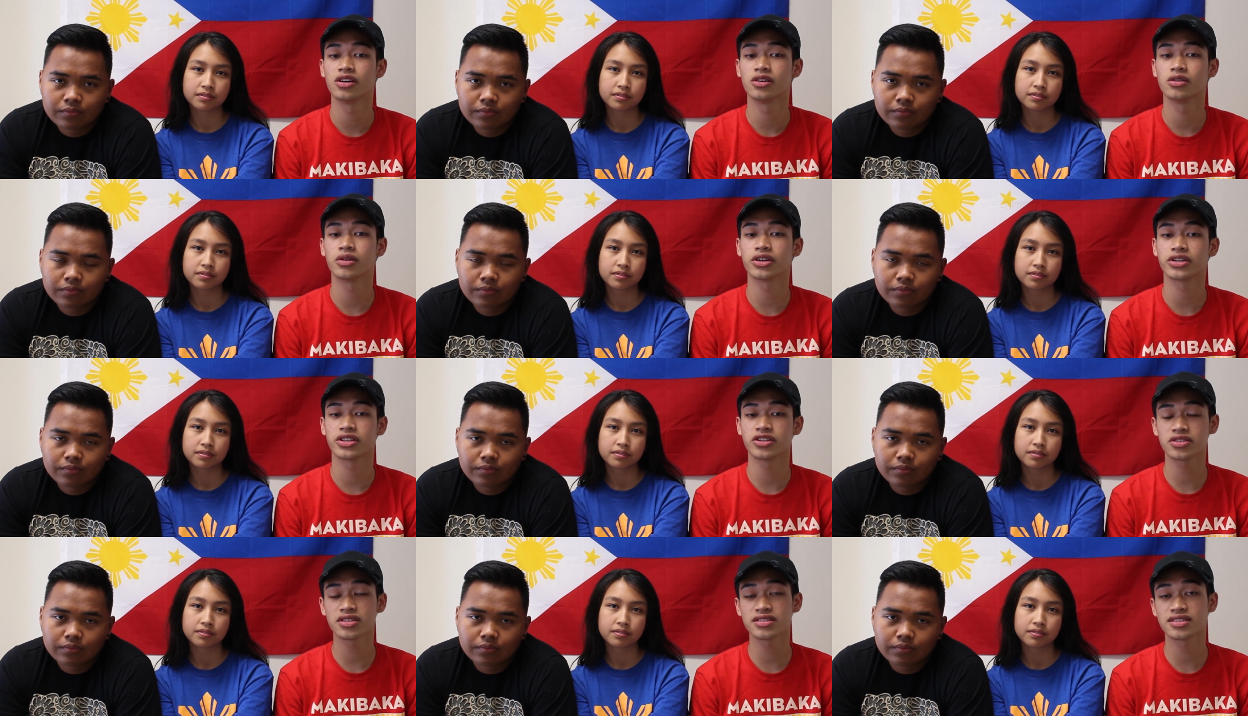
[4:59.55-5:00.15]
Speaker 1: who are
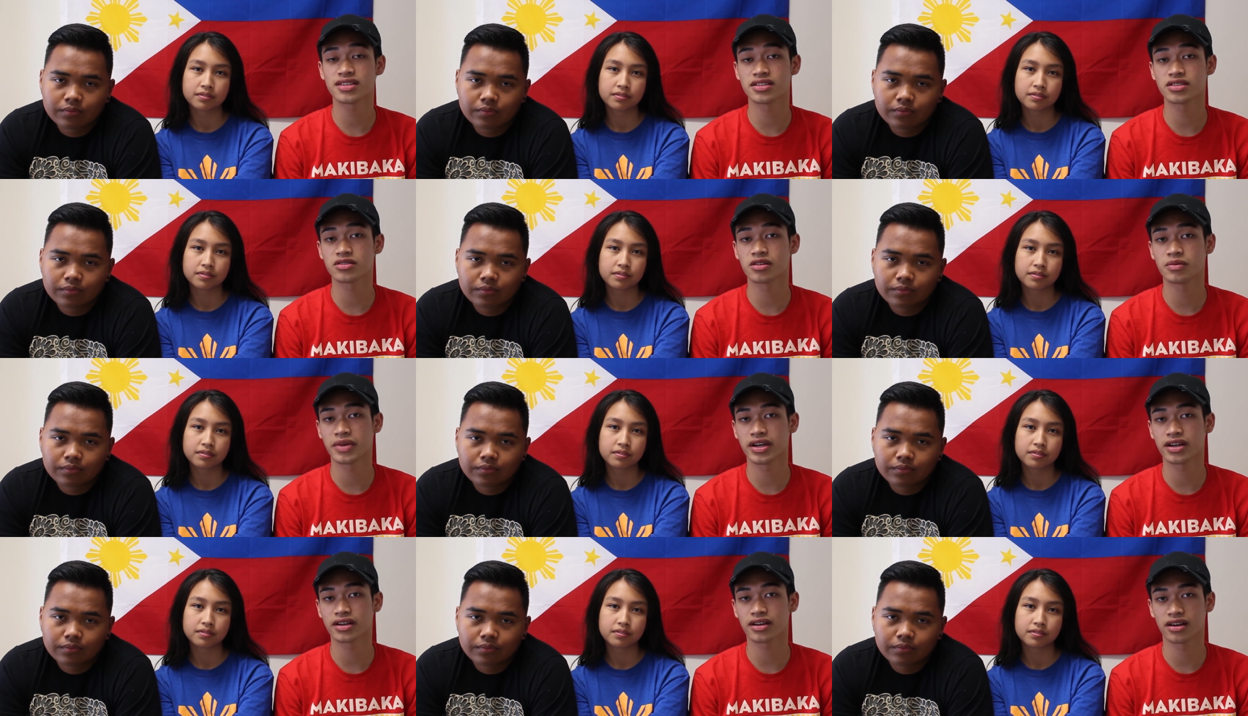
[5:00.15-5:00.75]
usually sent to
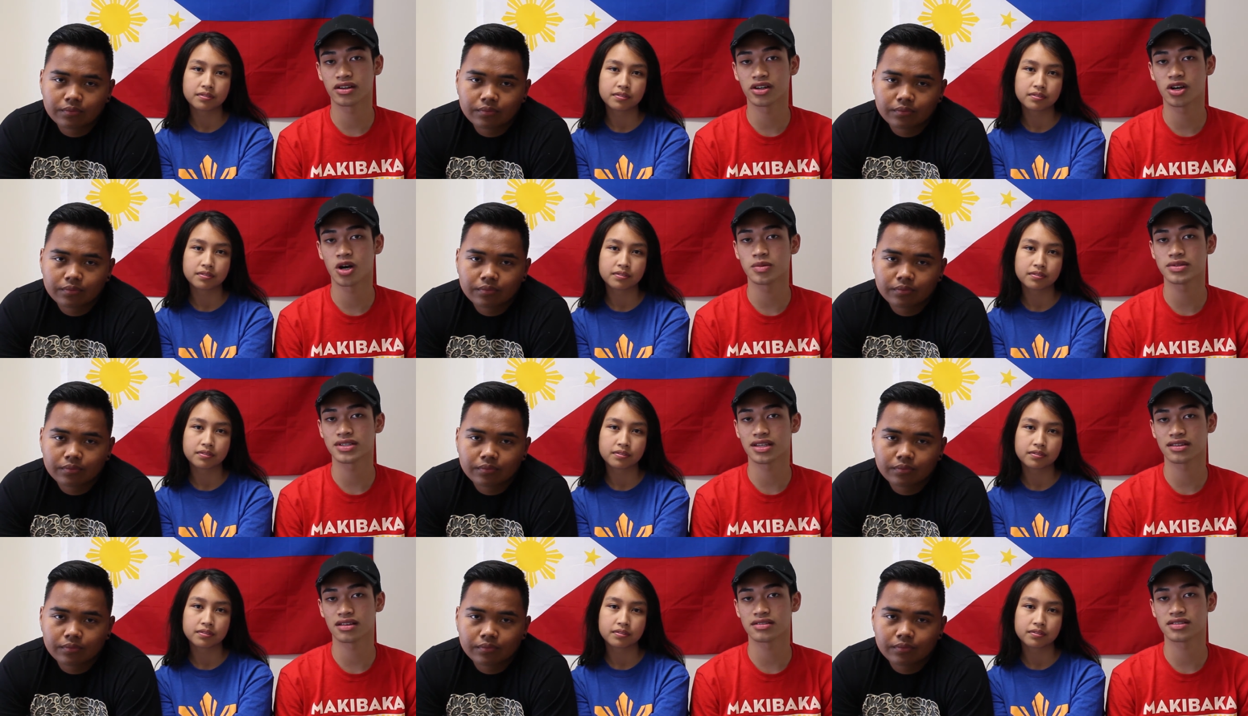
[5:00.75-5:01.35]
America in
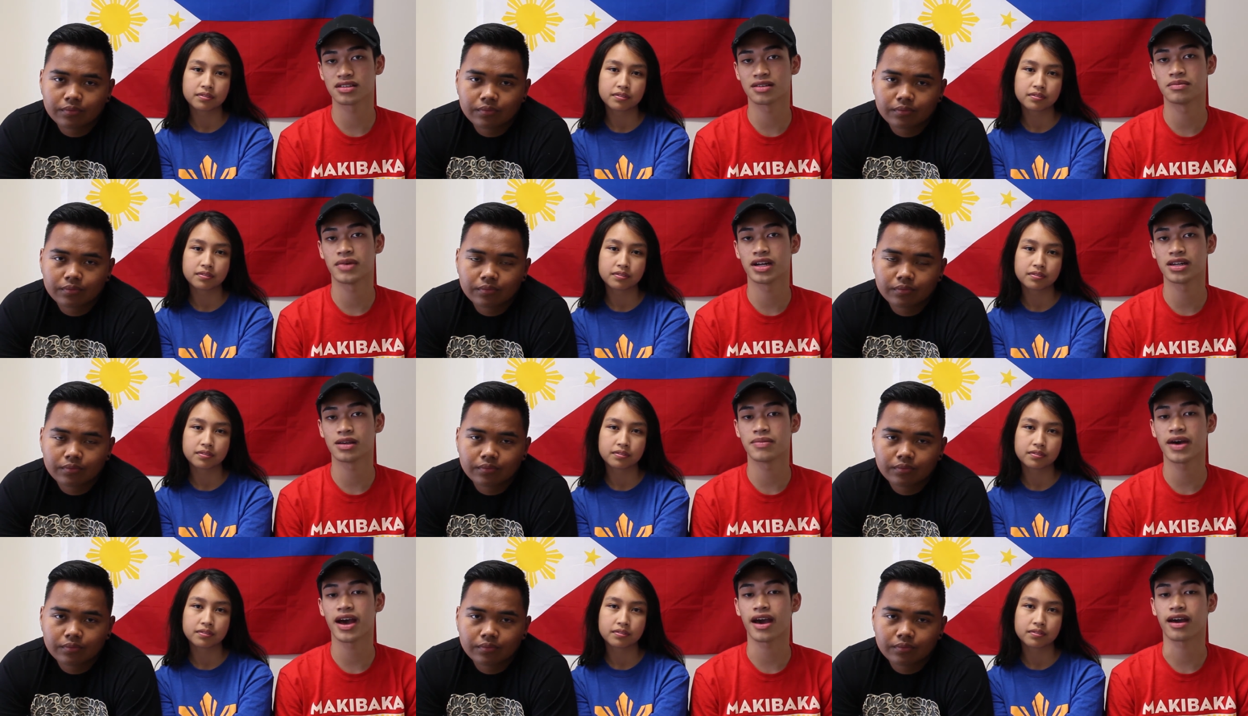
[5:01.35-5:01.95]
hopes that they'll send
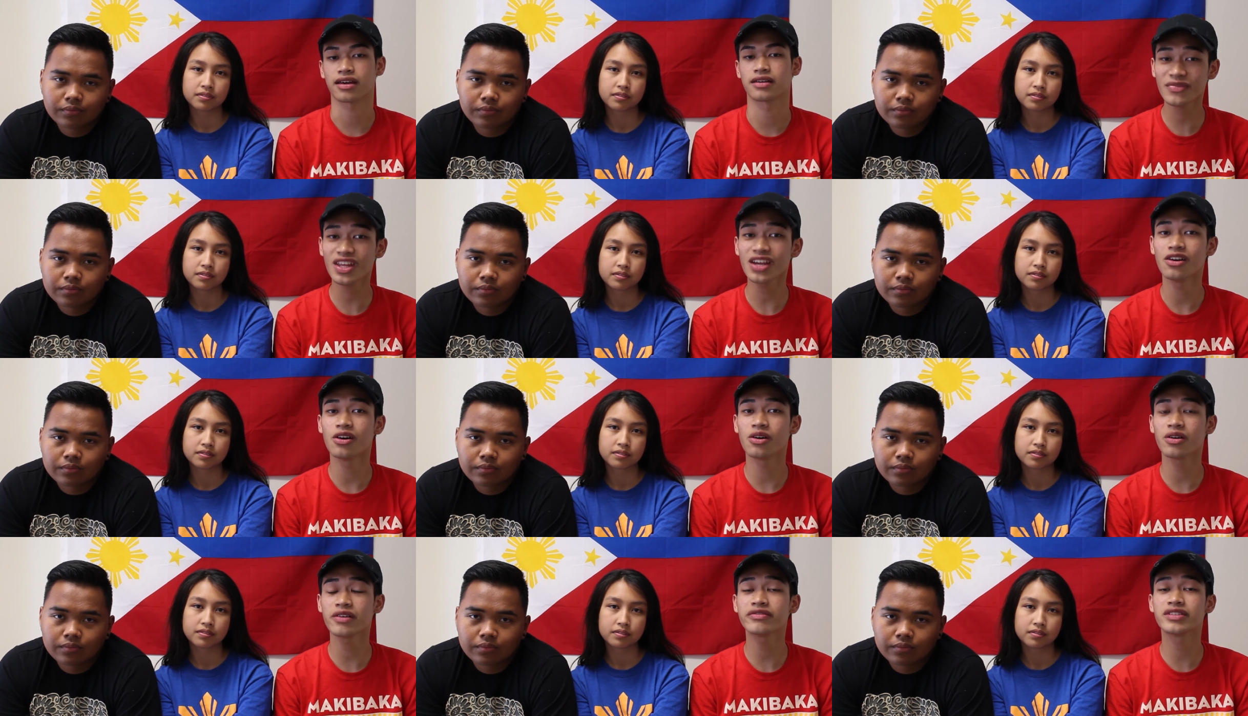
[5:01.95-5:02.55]
money back.
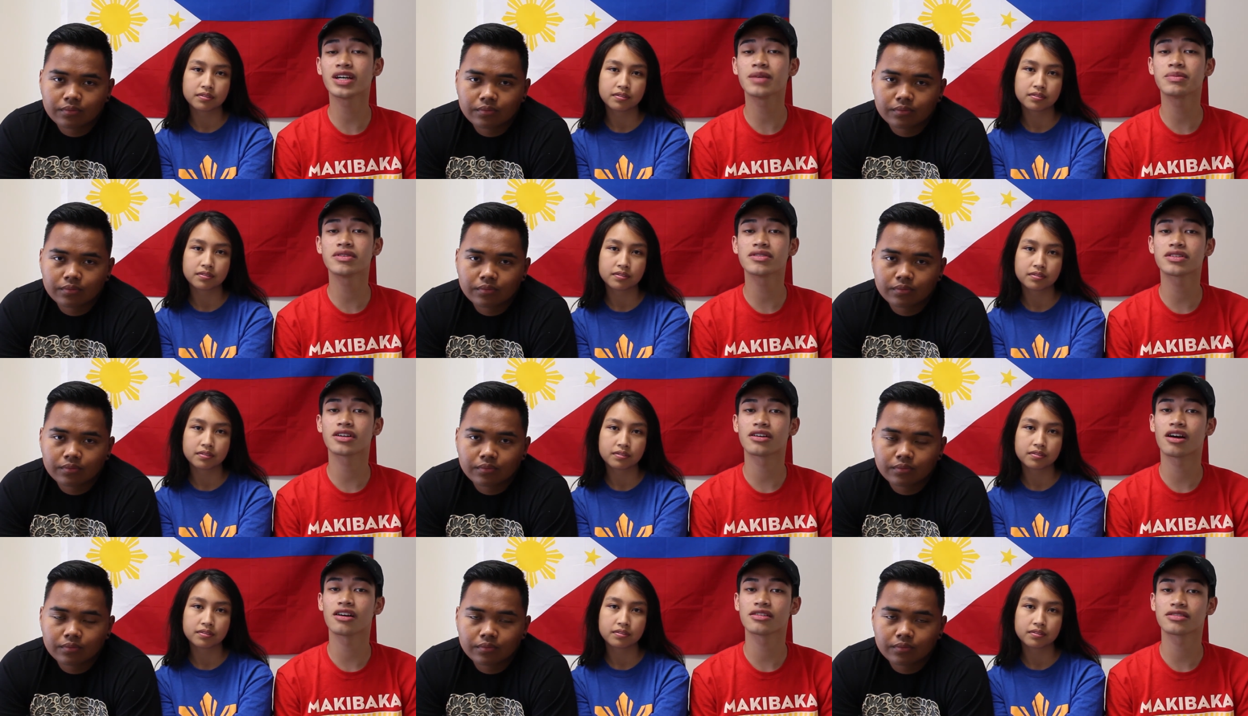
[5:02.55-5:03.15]
OFWs
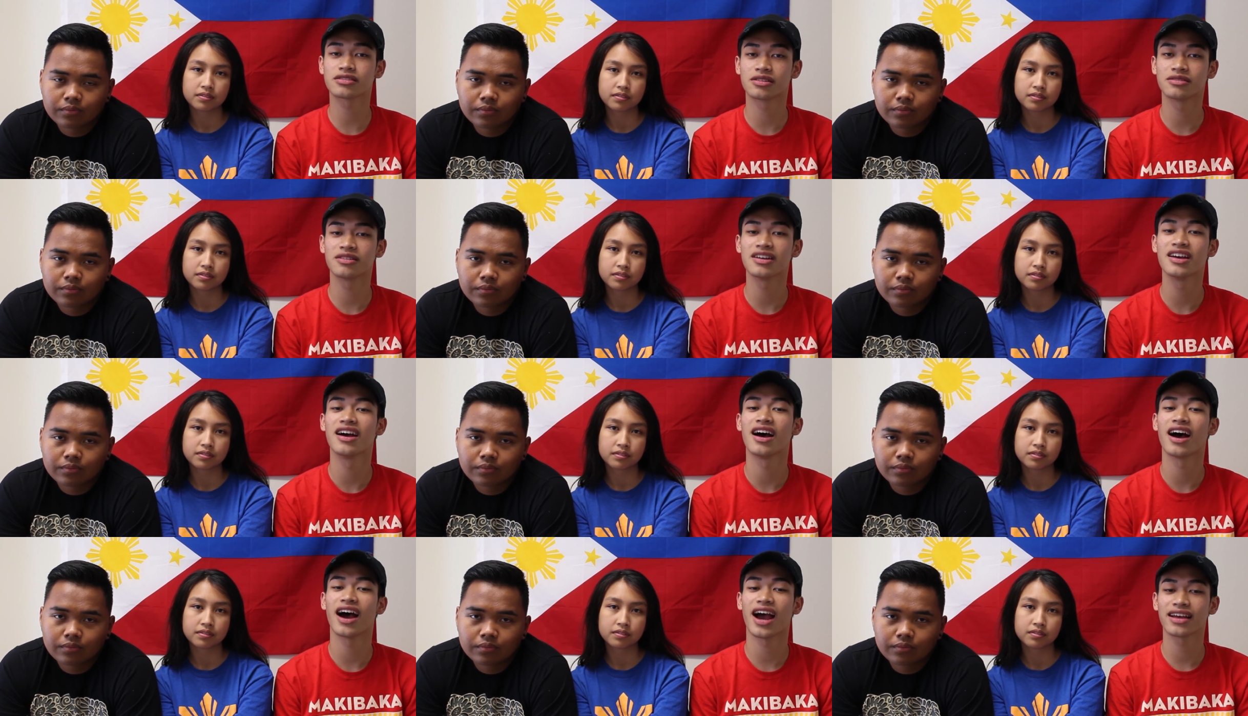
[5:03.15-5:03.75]
are also
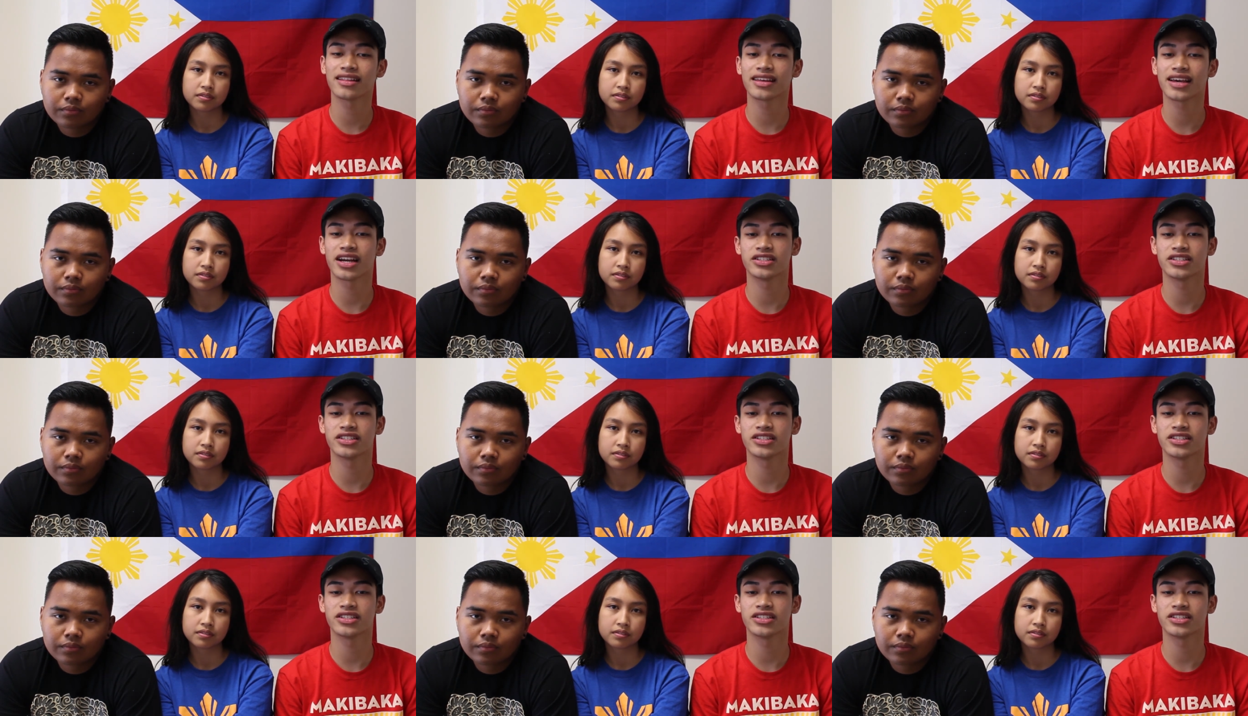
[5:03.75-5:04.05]
highly